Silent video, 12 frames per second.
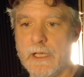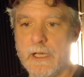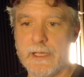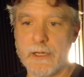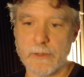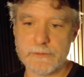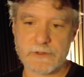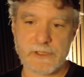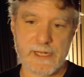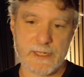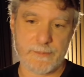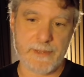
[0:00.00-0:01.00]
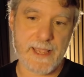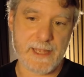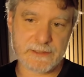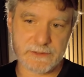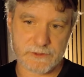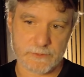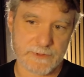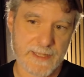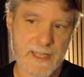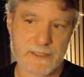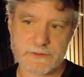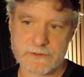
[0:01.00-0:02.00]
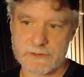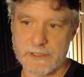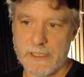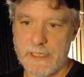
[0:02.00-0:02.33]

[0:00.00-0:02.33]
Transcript: Here I'm just going to add Pact and some tasks.